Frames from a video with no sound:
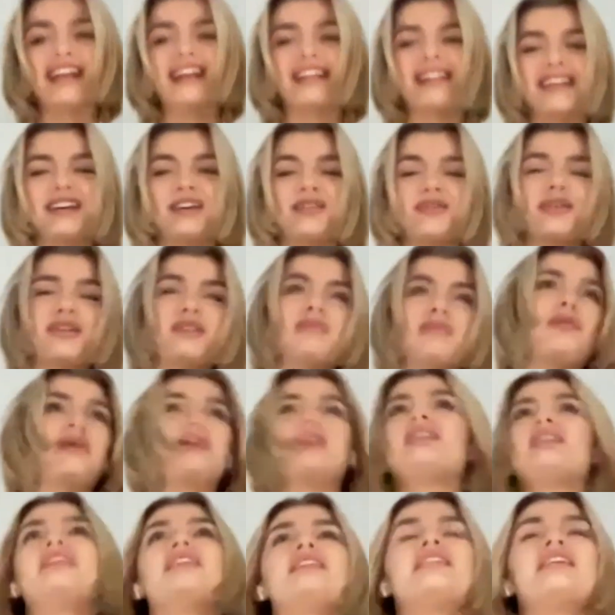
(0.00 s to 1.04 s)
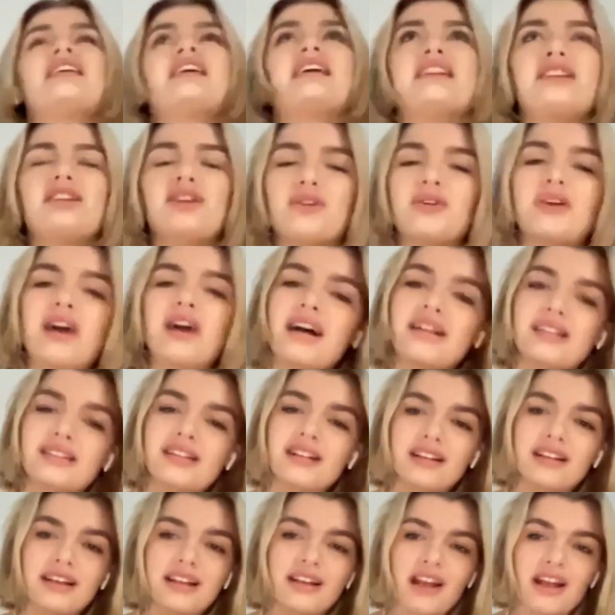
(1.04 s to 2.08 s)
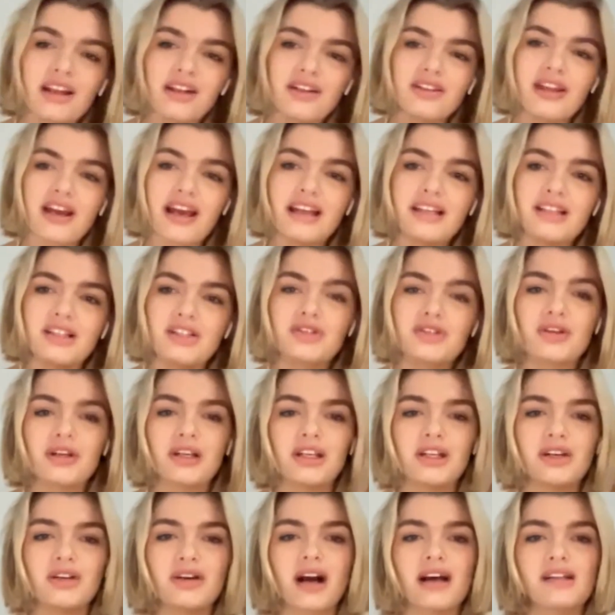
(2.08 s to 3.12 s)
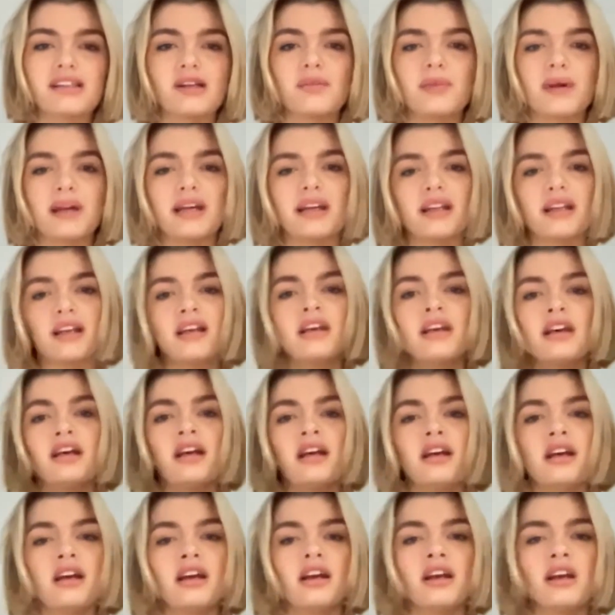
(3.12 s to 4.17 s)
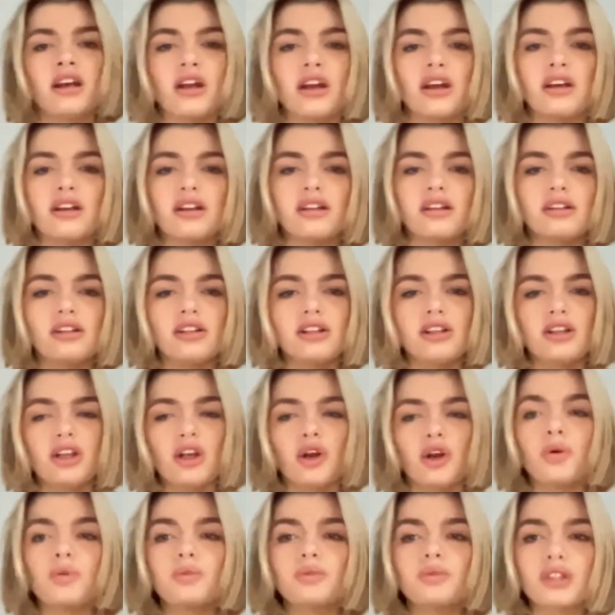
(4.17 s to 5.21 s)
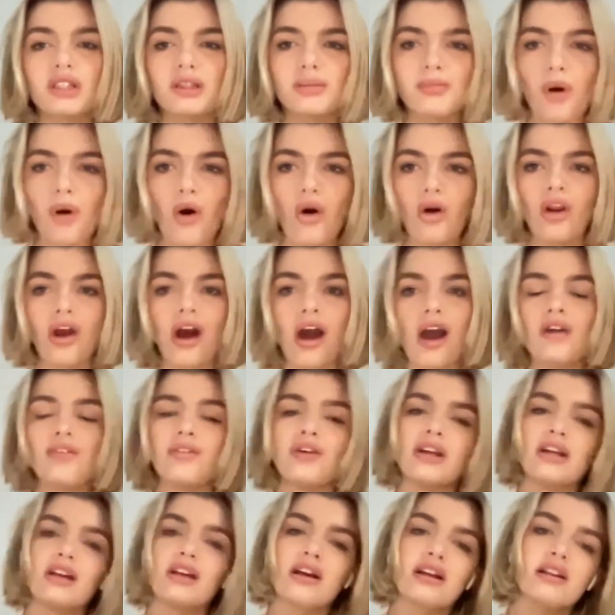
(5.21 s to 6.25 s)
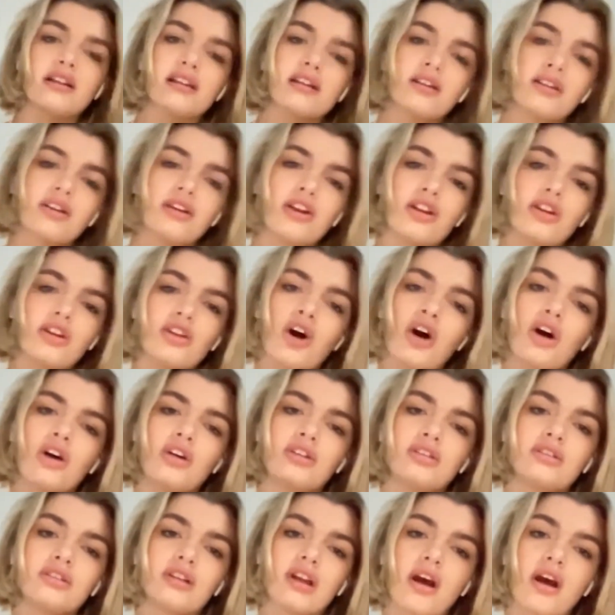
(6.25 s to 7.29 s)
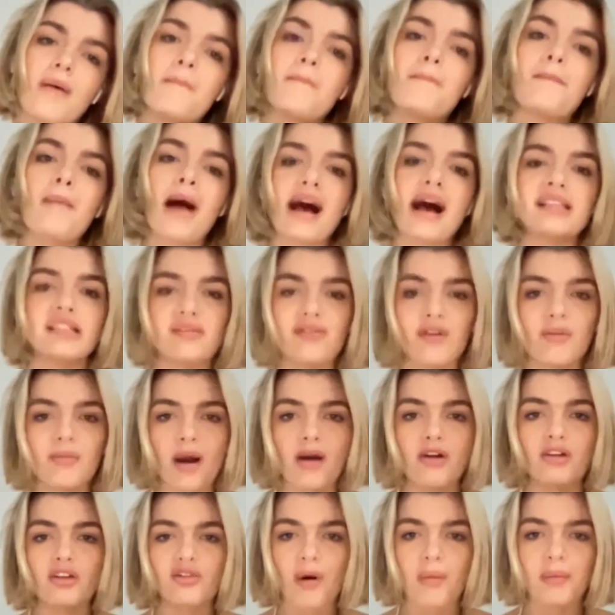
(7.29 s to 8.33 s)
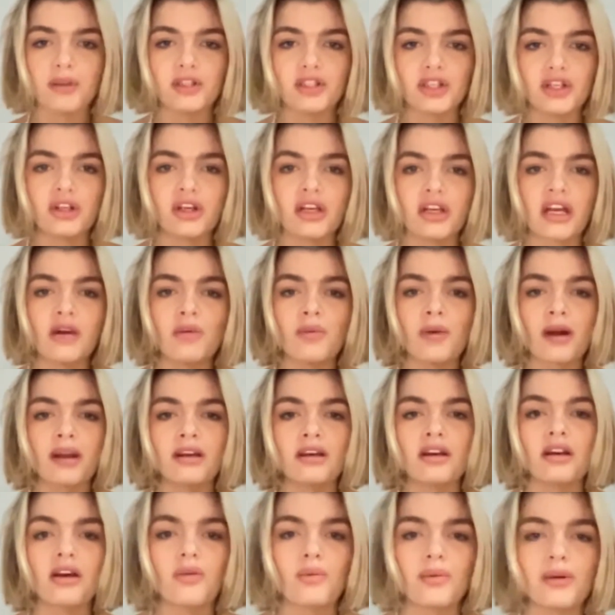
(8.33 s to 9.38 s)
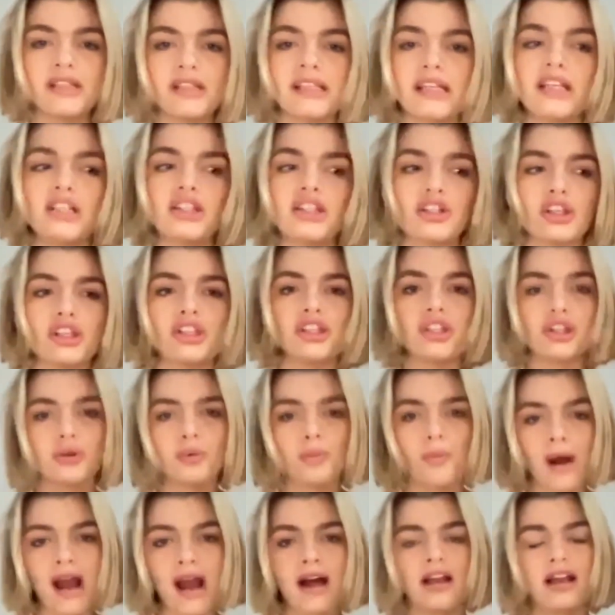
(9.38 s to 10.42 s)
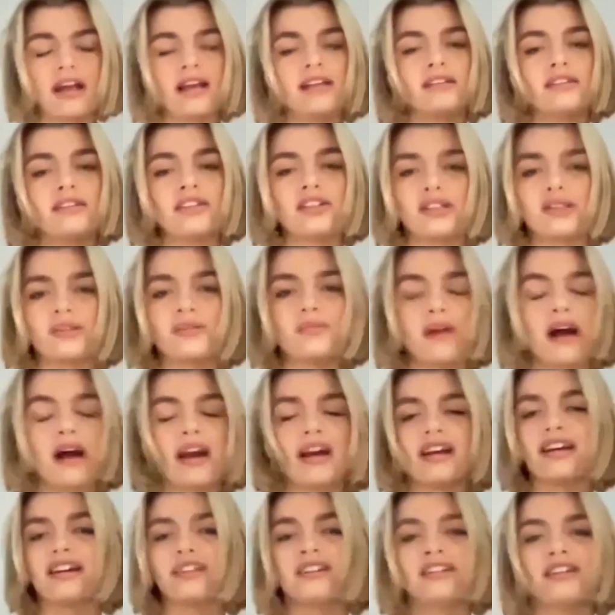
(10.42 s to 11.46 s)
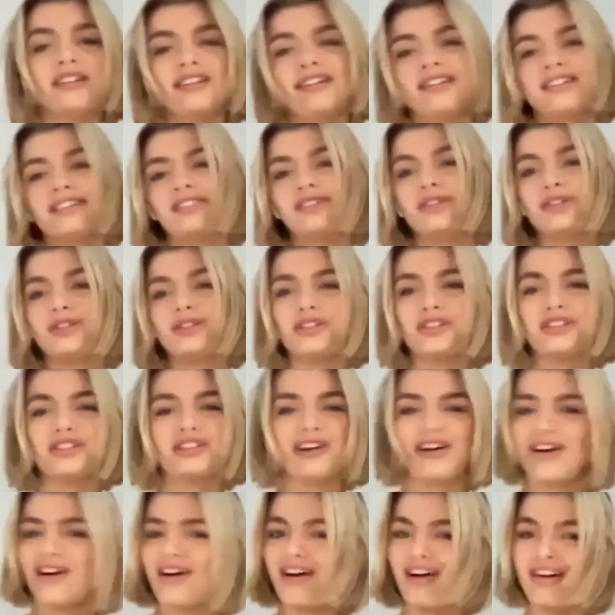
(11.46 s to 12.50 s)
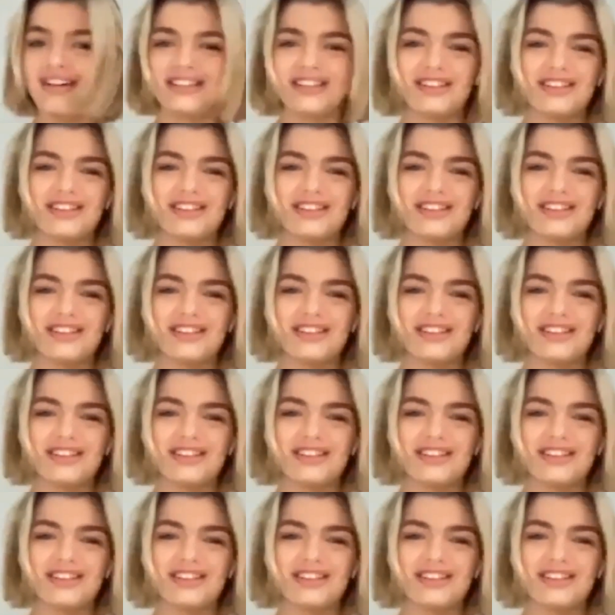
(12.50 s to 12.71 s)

I think with modeling in Newcastle, and in the industry in Newcastle being, you know, smaller and not a massive amount of opportunity, when we see each other do well, it just like touches the heart.